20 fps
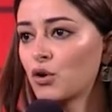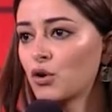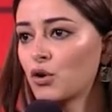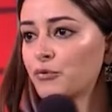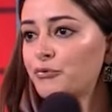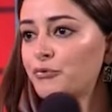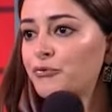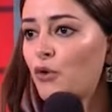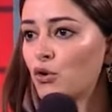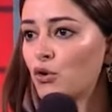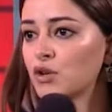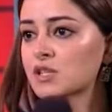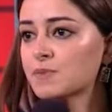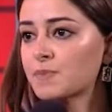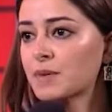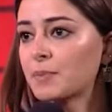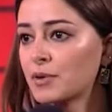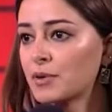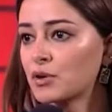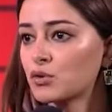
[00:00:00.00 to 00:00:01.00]
going to force force
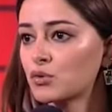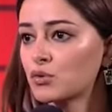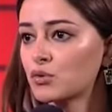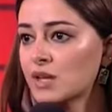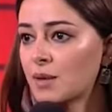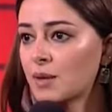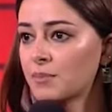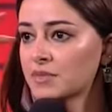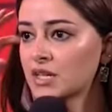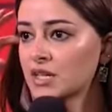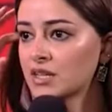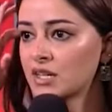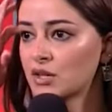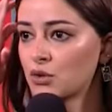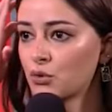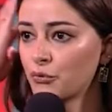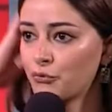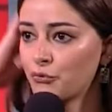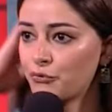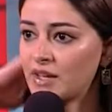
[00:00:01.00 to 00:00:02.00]
people to do something they
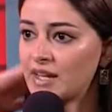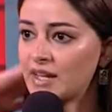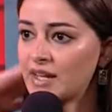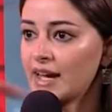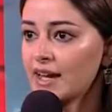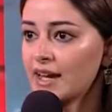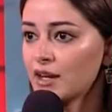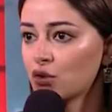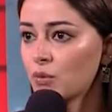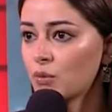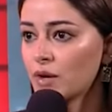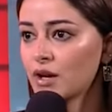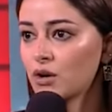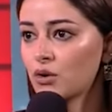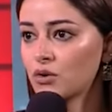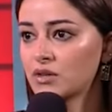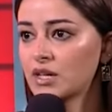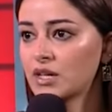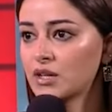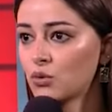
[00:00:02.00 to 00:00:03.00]
don't feel like doing
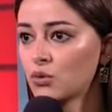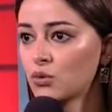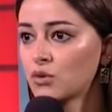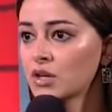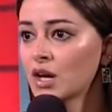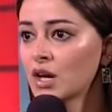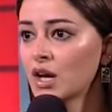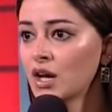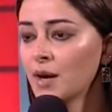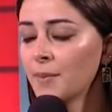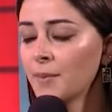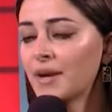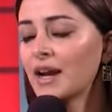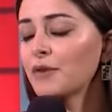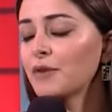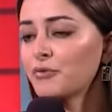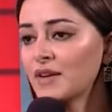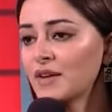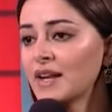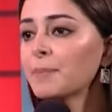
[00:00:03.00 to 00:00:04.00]
or they mm. don't. But I
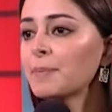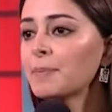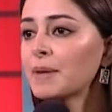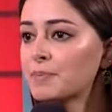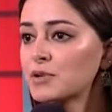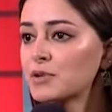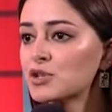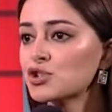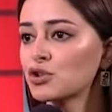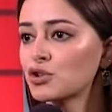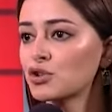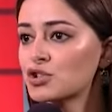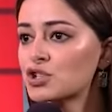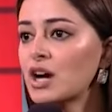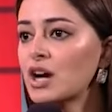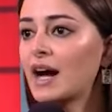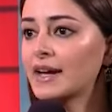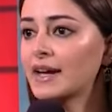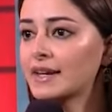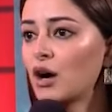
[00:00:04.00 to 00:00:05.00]
feel like people should
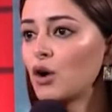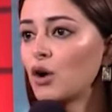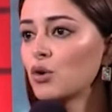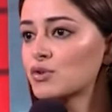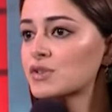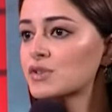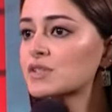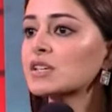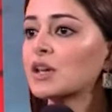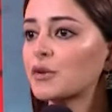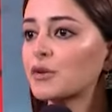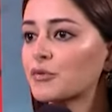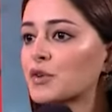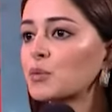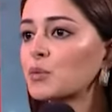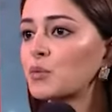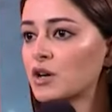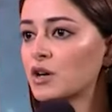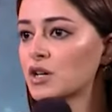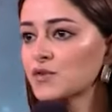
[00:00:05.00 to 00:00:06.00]
try it out to see if it
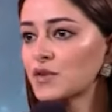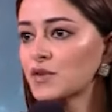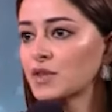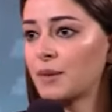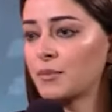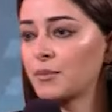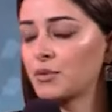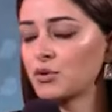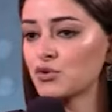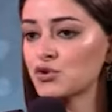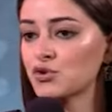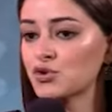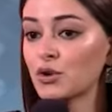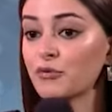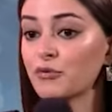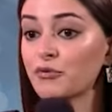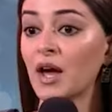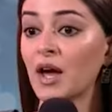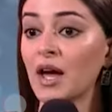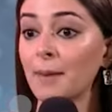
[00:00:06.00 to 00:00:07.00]
works for them or no. So
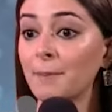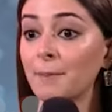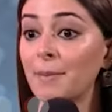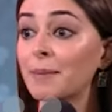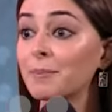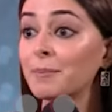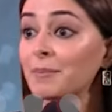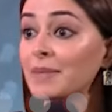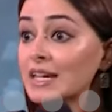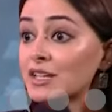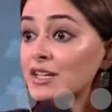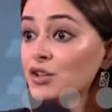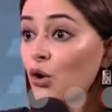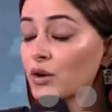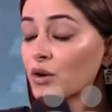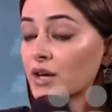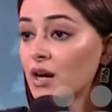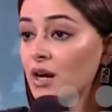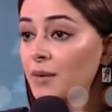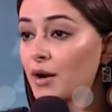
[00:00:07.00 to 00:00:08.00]
if by me
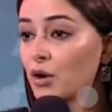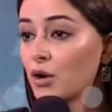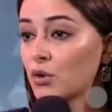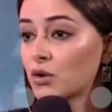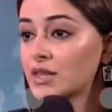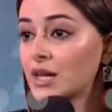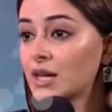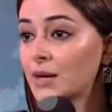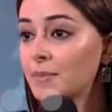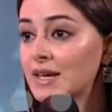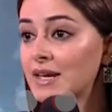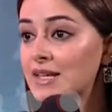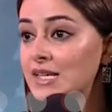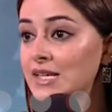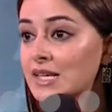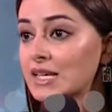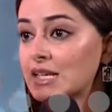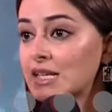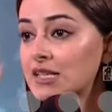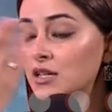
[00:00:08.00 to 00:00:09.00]
talking about it, that makes
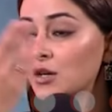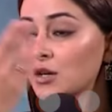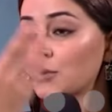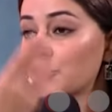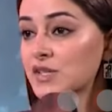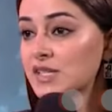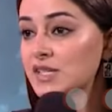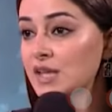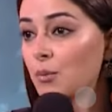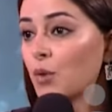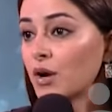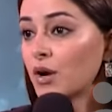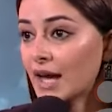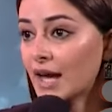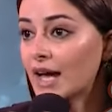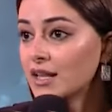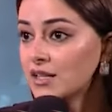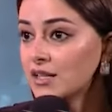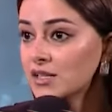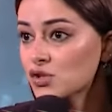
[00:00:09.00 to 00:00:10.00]
it easier for someone
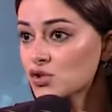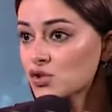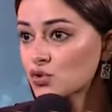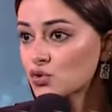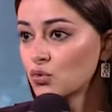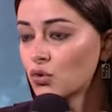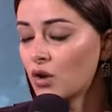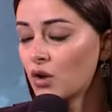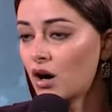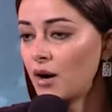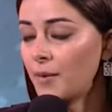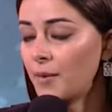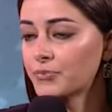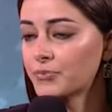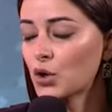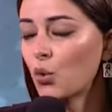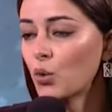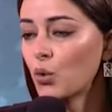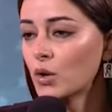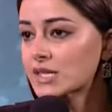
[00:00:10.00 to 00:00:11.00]
else to um,
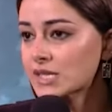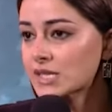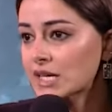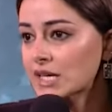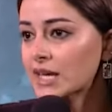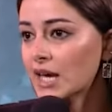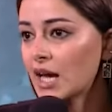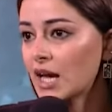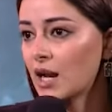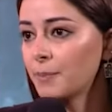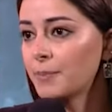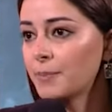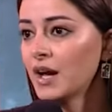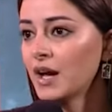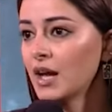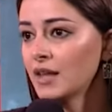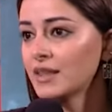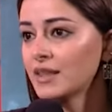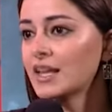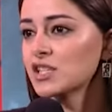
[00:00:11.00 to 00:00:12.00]
go and seek help,
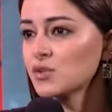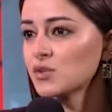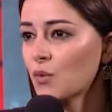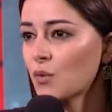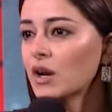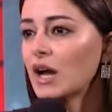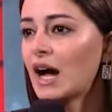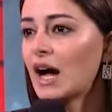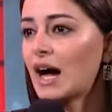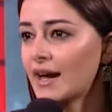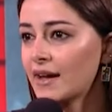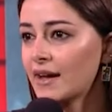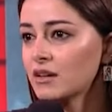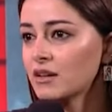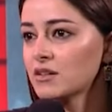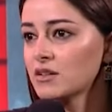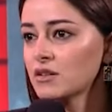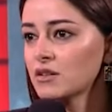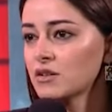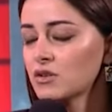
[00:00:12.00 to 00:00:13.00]
that's what I
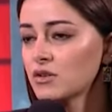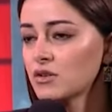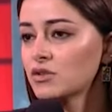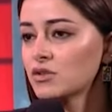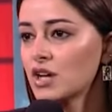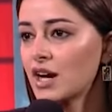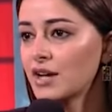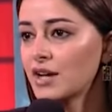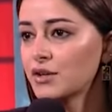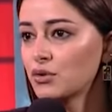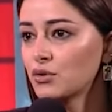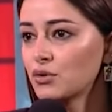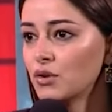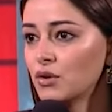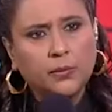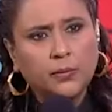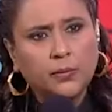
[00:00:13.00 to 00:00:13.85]
Did it help try you? to do